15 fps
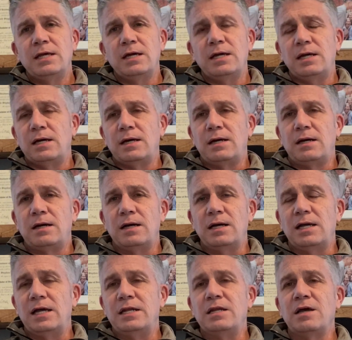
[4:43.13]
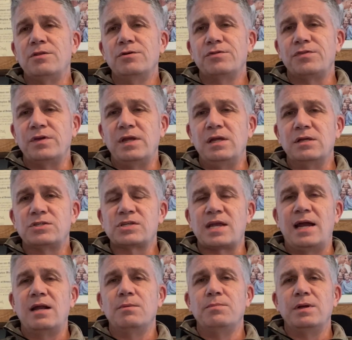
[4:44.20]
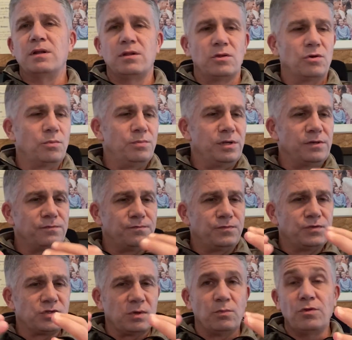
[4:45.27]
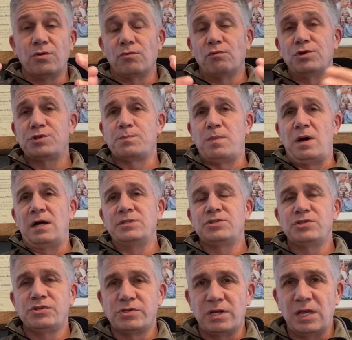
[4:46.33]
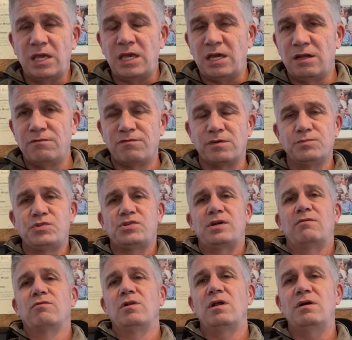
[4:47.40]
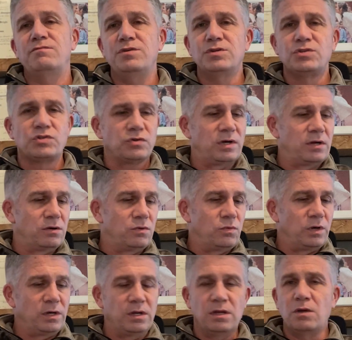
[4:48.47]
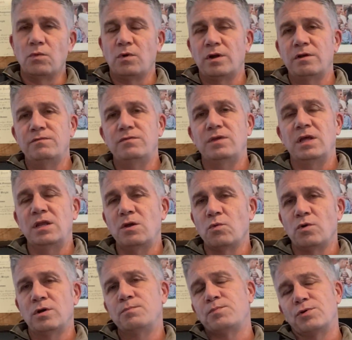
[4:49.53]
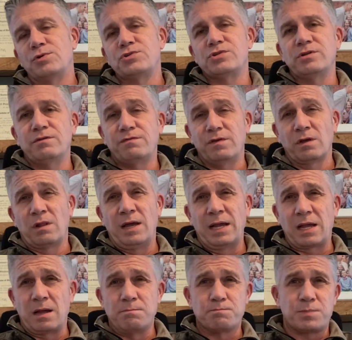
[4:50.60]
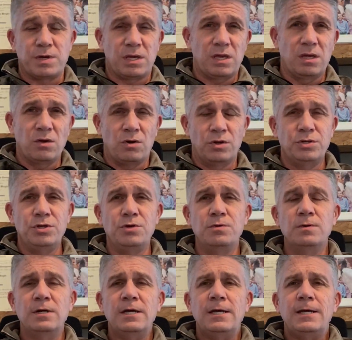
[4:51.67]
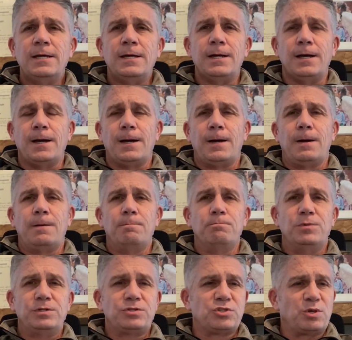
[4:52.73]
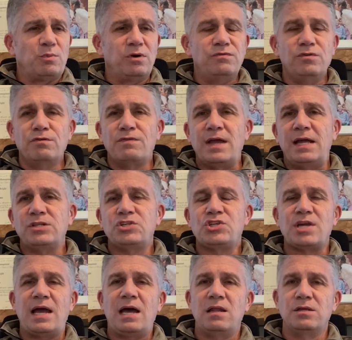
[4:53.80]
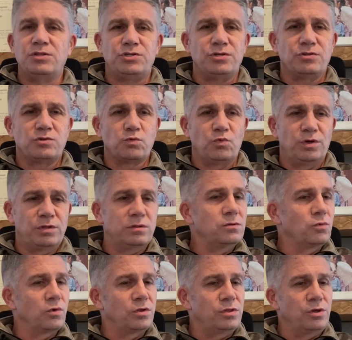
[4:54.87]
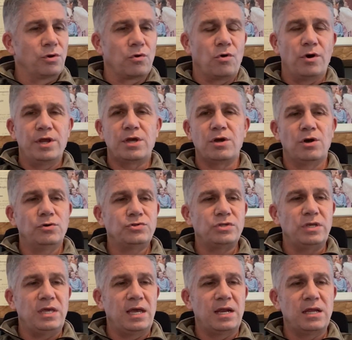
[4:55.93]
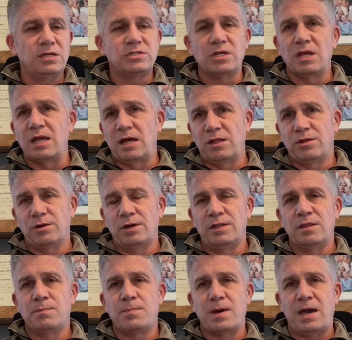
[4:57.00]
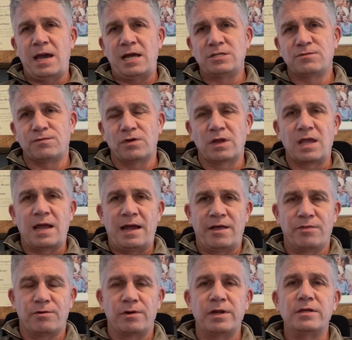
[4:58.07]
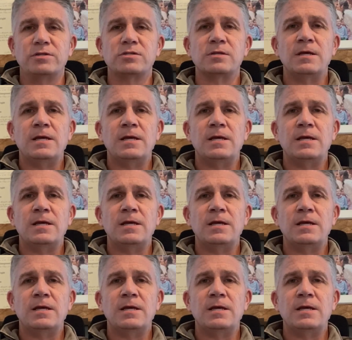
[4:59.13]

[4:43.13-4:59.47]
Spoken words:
Another thing, it's kind of been a little bit of some of the responses, and again from several of you, so I don't want any one person to feel like I'm picking on you. But some of you have had challenges with your oikos getting together in the past for gatherings.